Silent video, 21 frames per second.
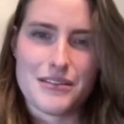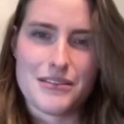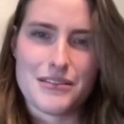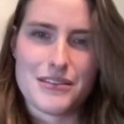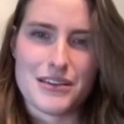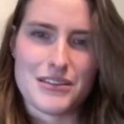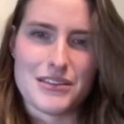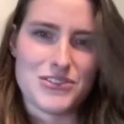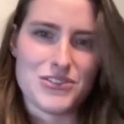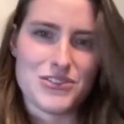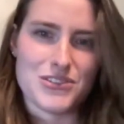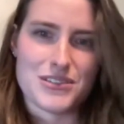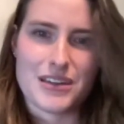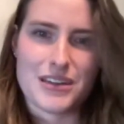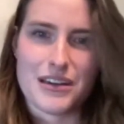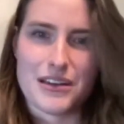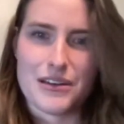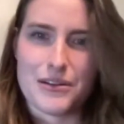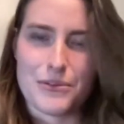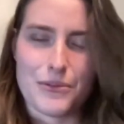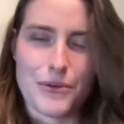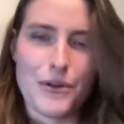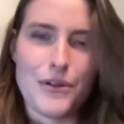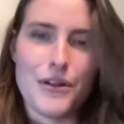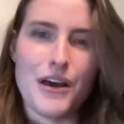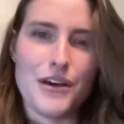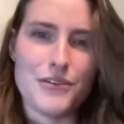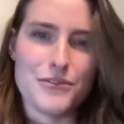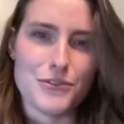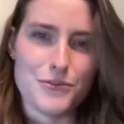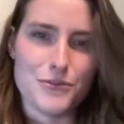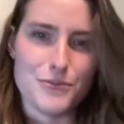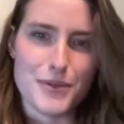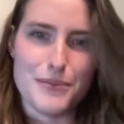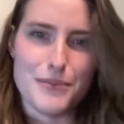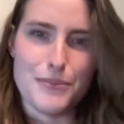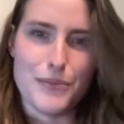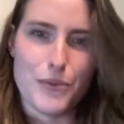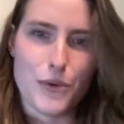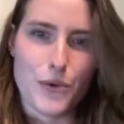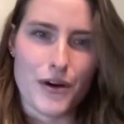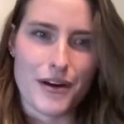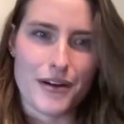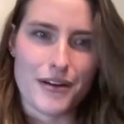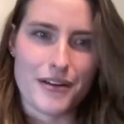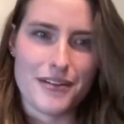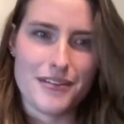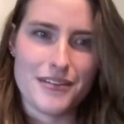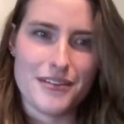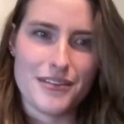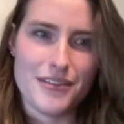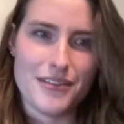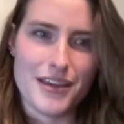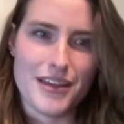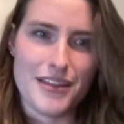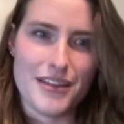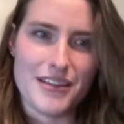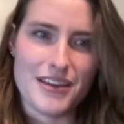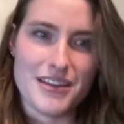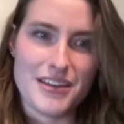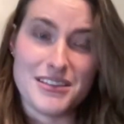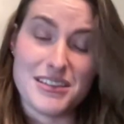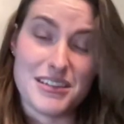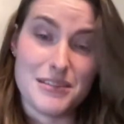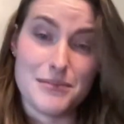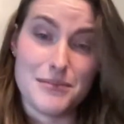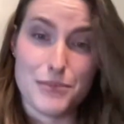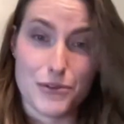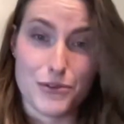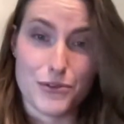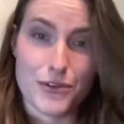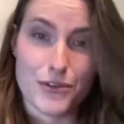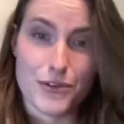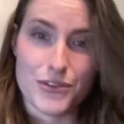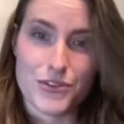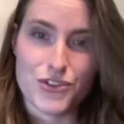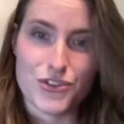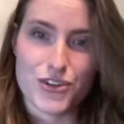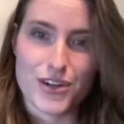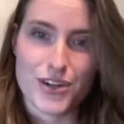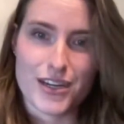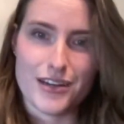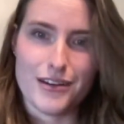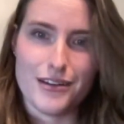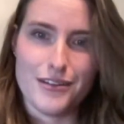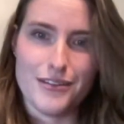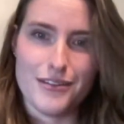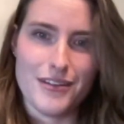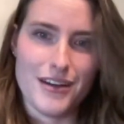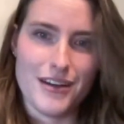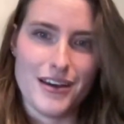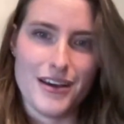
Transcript: Things just kind of roll off of me more than they did before the trail.